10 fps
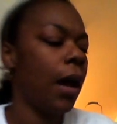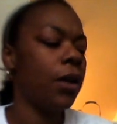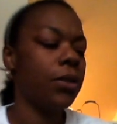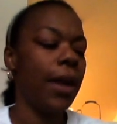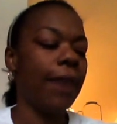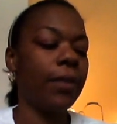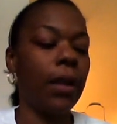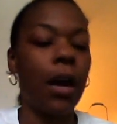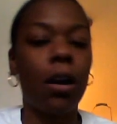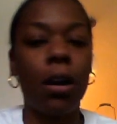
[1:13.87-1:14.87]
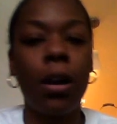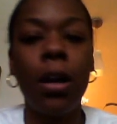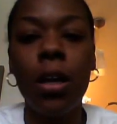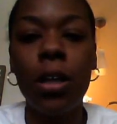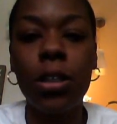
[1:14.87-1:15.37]
I also have the Locker
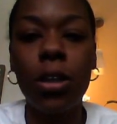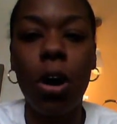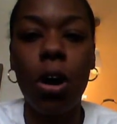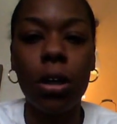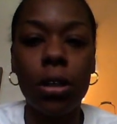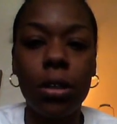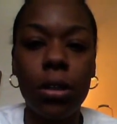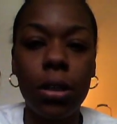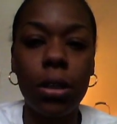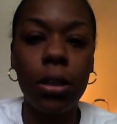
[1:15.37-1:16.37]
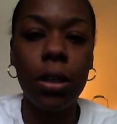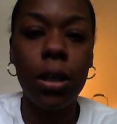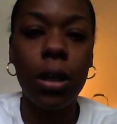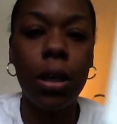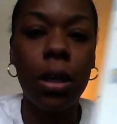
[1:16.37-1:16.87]
Talk
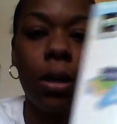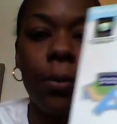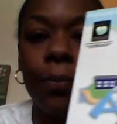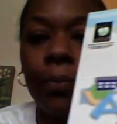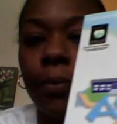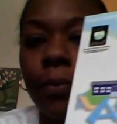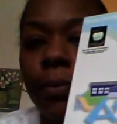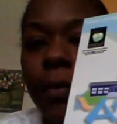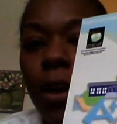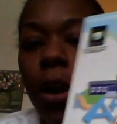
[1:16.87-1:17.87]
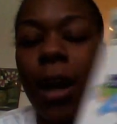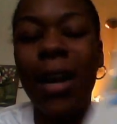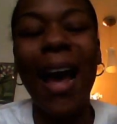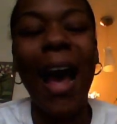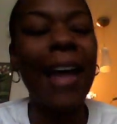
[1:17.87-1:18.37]
um,
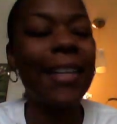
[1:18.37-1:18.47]
card.